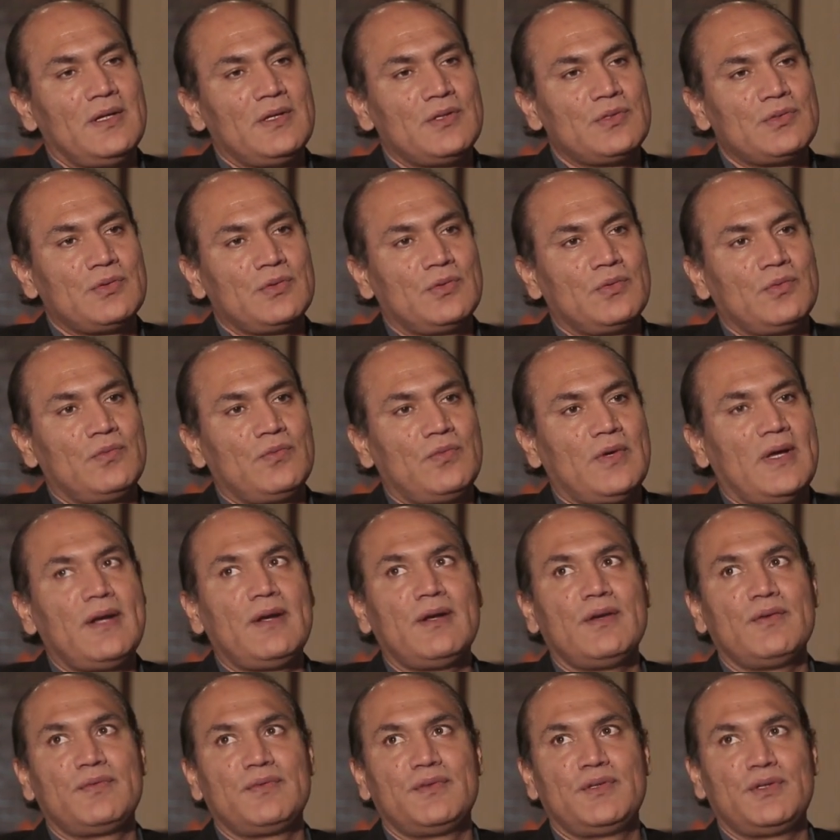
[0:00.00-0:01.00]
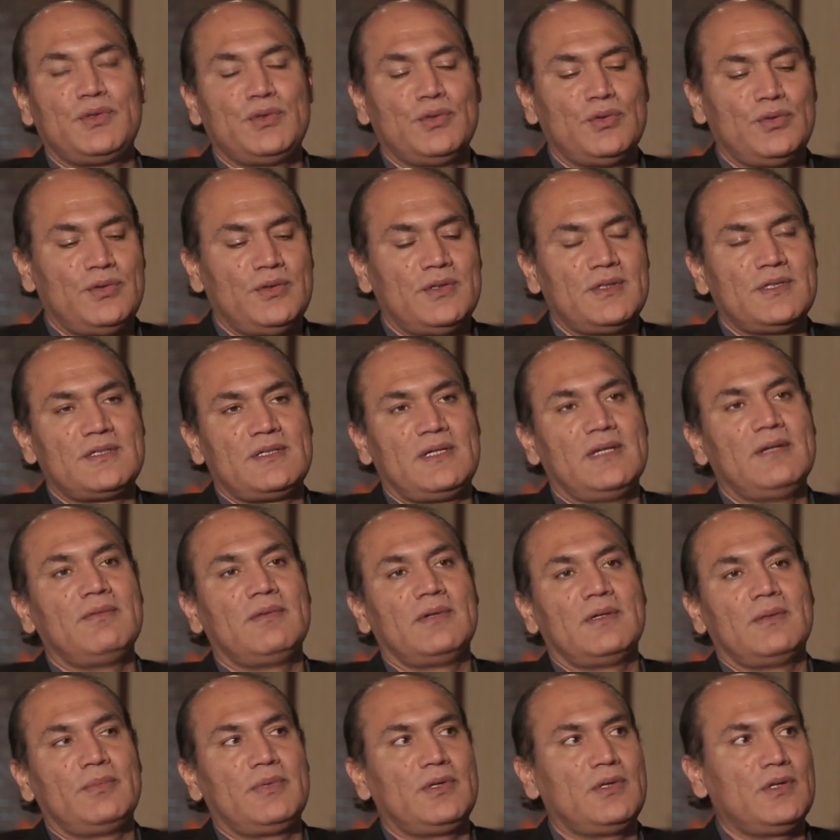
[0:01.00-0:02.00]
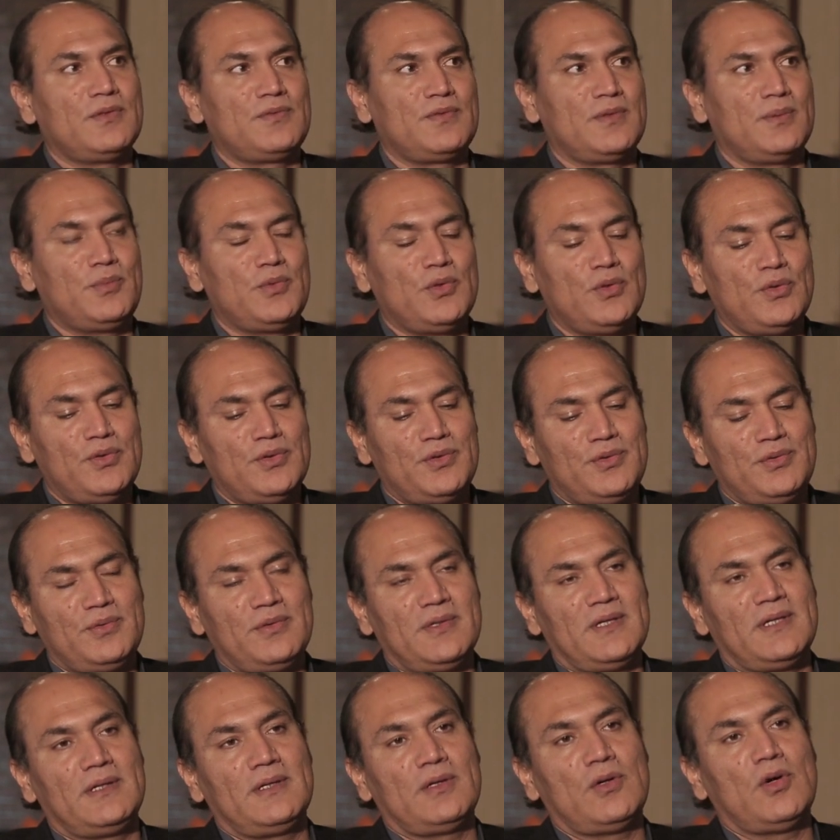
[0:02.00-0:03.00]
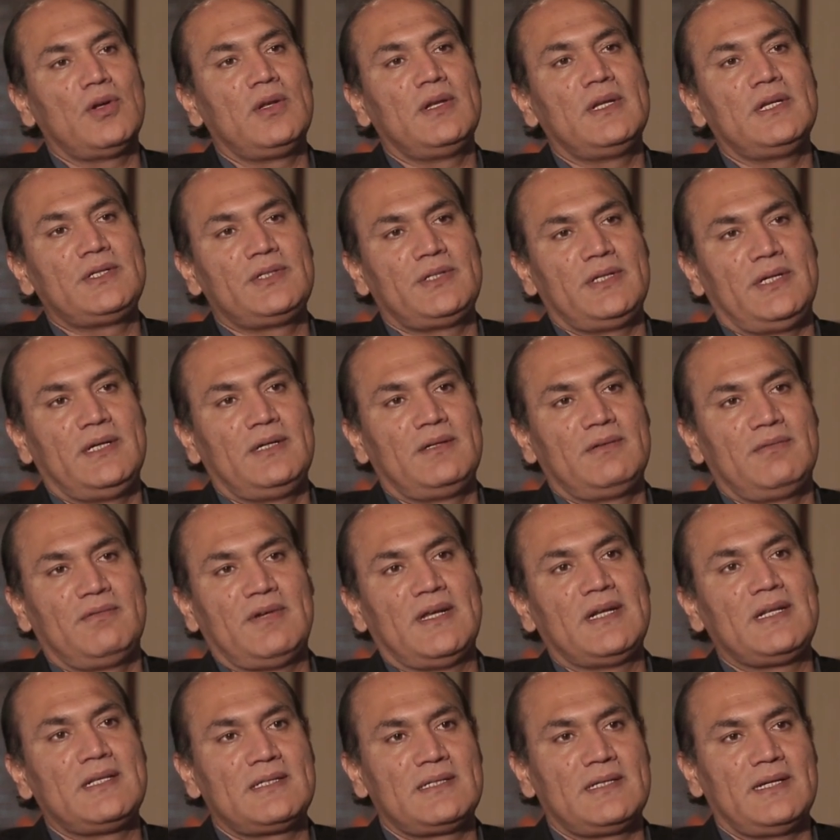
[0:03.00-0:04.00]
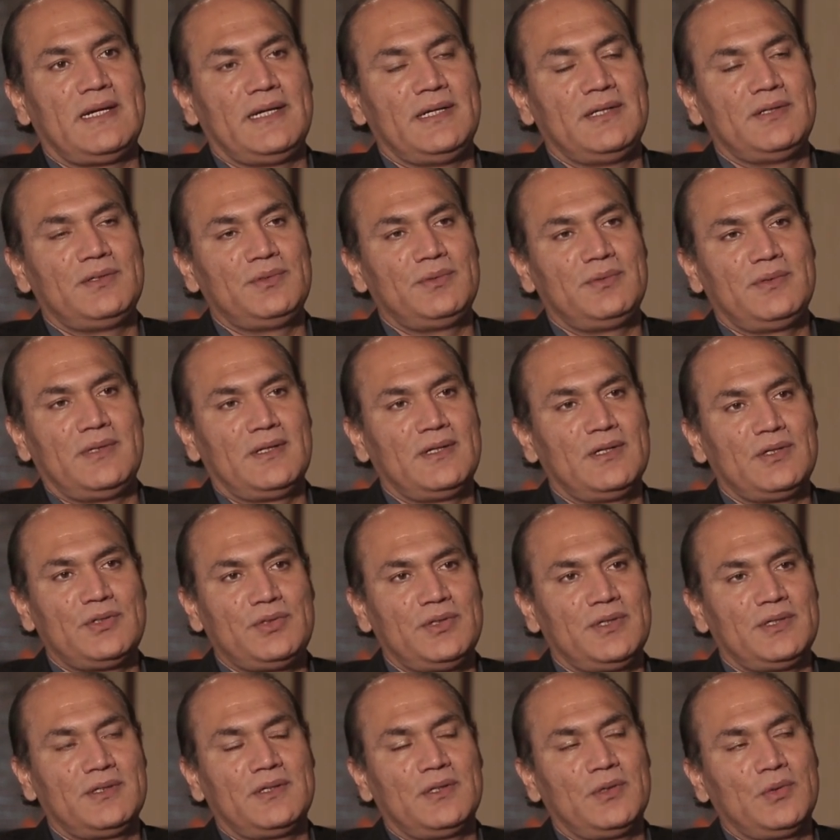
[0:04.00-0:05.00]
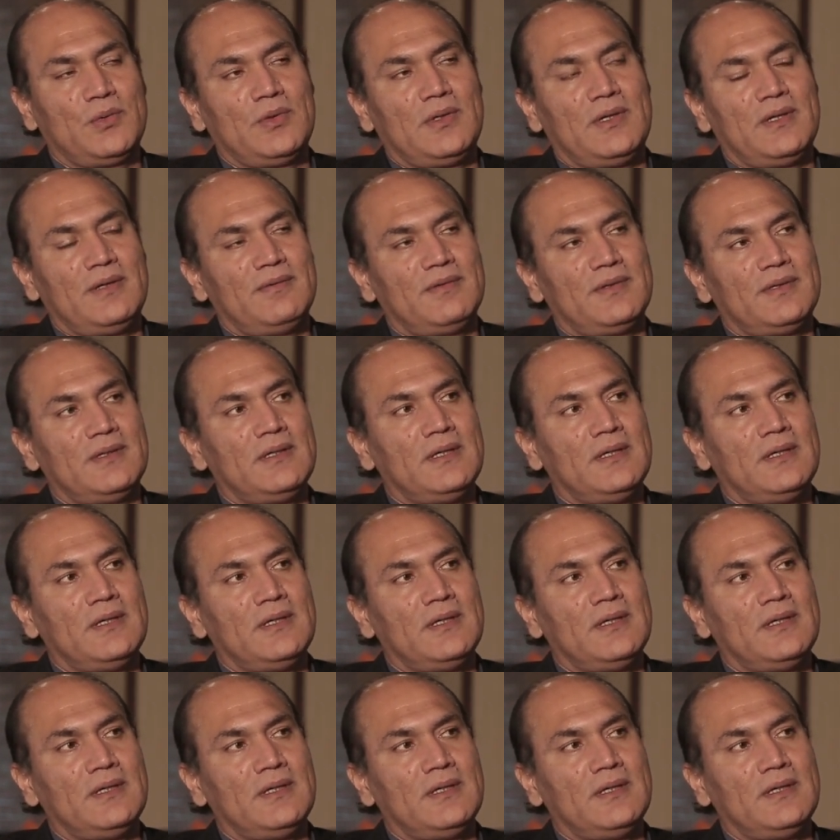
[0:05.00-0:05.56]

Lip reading: So one of the donor's liver, because from donor you can only take one side, you cannot take the whole liver.